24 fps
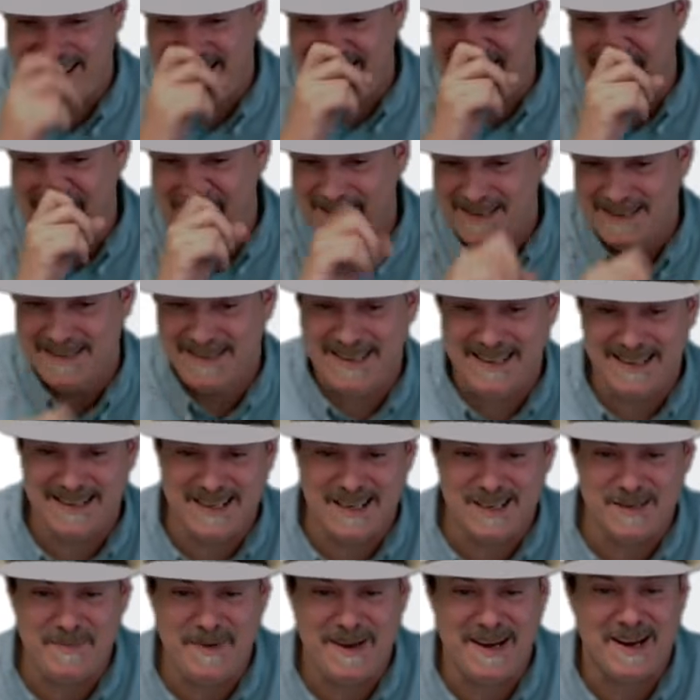Dino
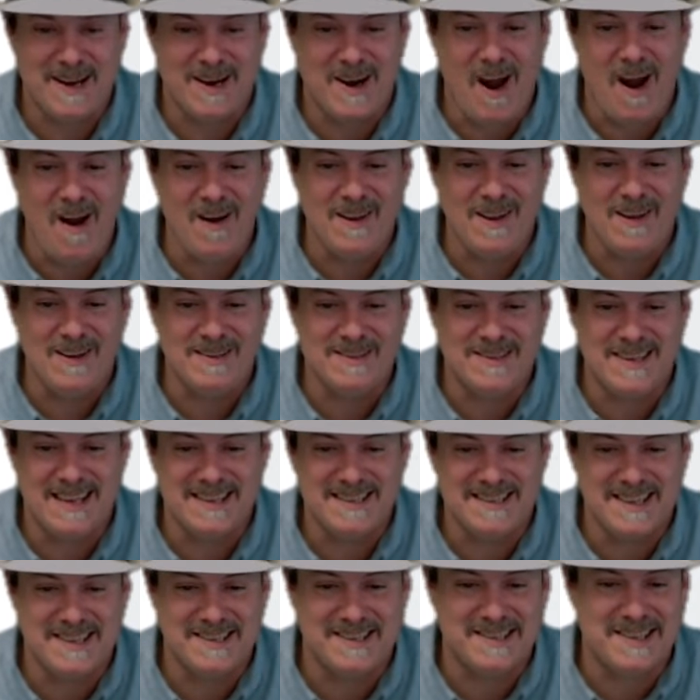DigitSpin, and Carlos
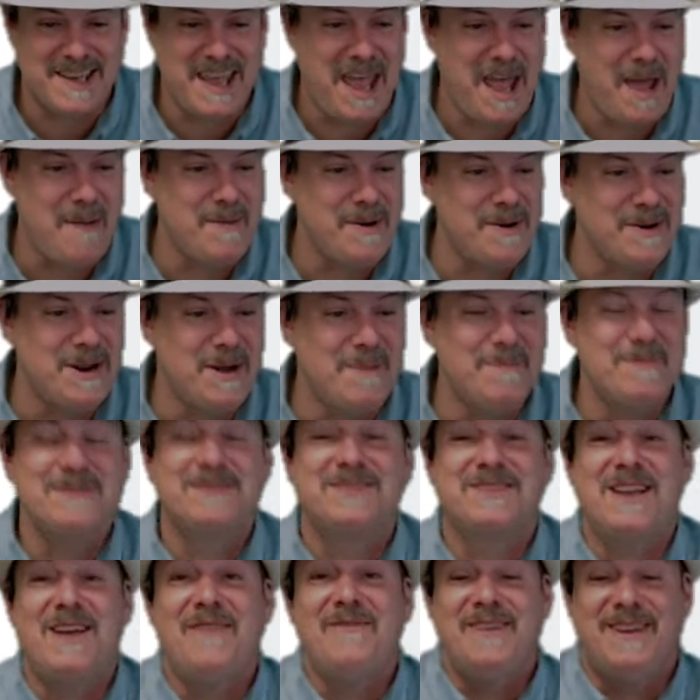as the scammer number
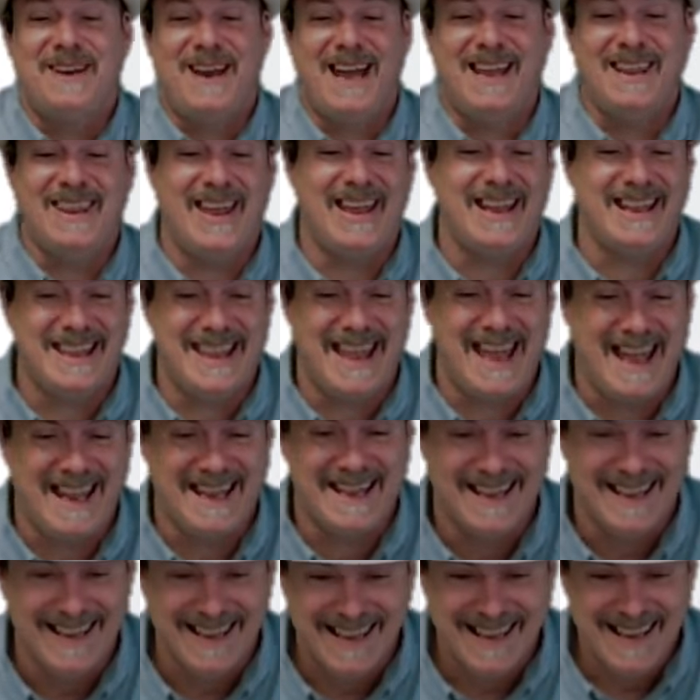seven. I like
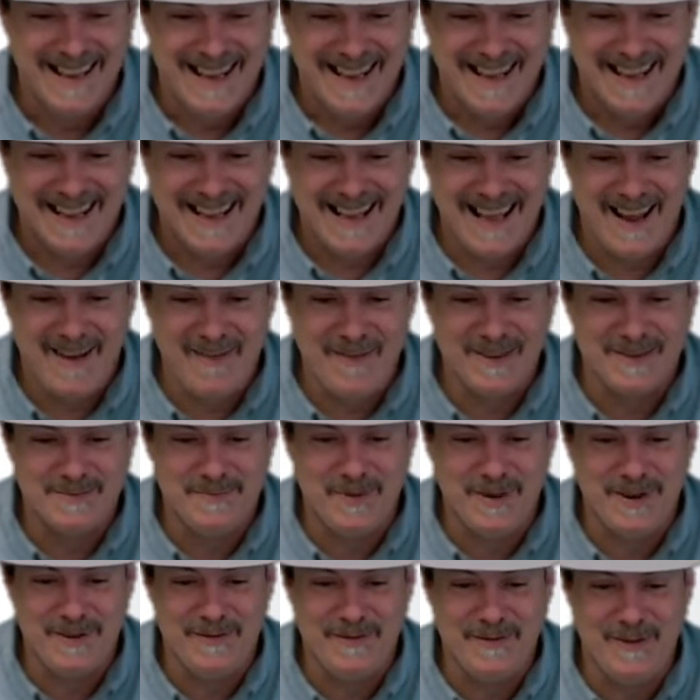that. That was
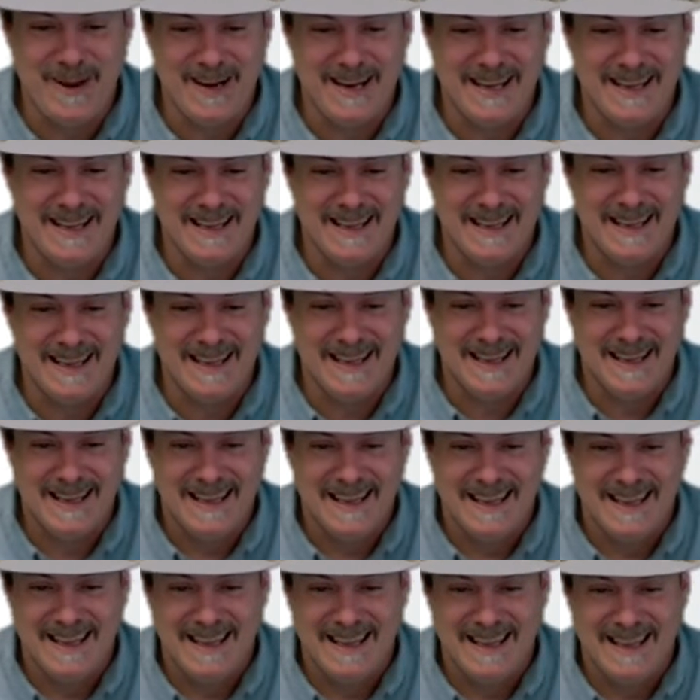pretty funny.
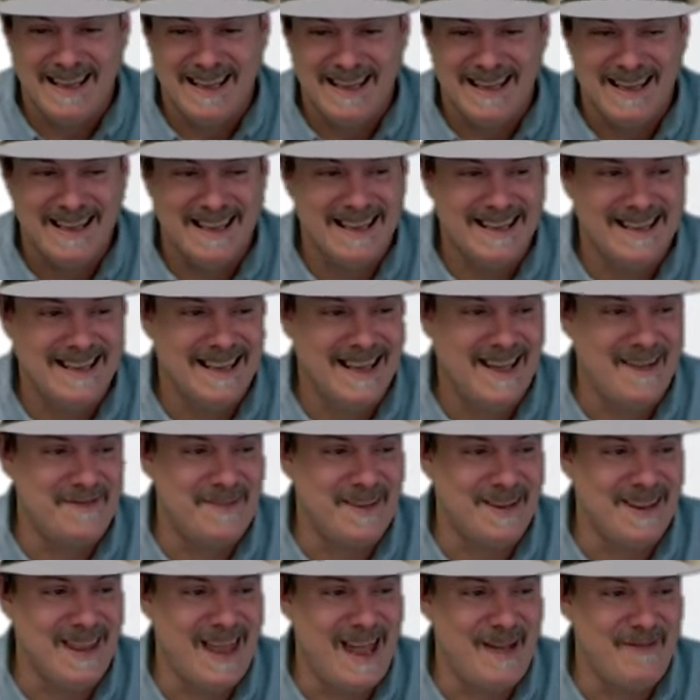You have
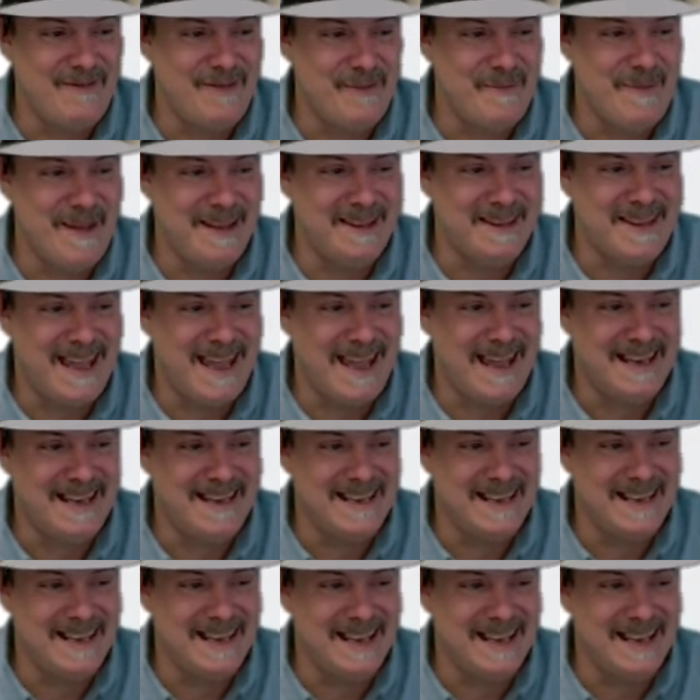to laugh about that.